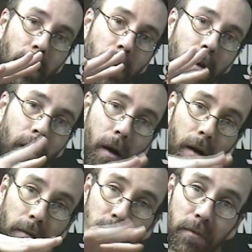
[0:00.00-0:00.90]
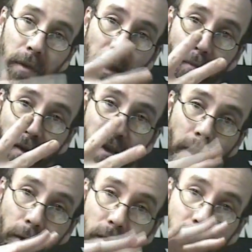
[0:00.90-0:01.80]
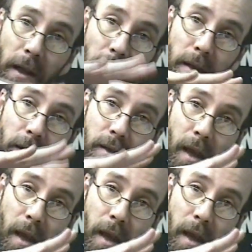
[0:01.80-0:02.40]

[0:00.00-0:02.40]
are like my fingers, like this,